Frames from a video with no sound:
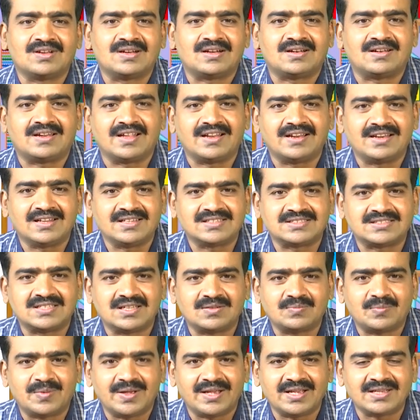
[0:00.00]
10 is the
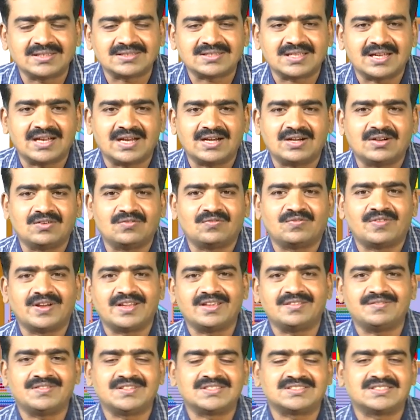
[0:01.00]
base and
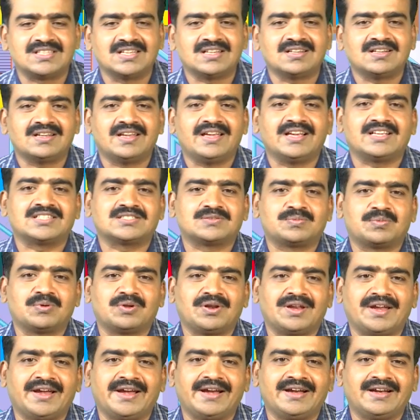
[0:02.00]
5 is the
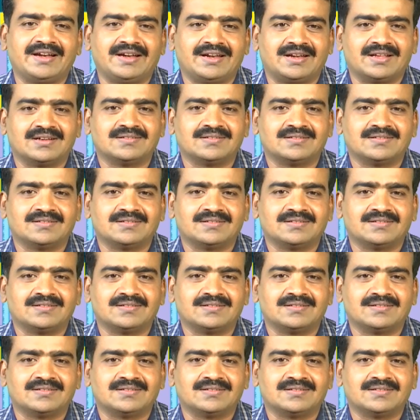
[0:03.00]
exponent.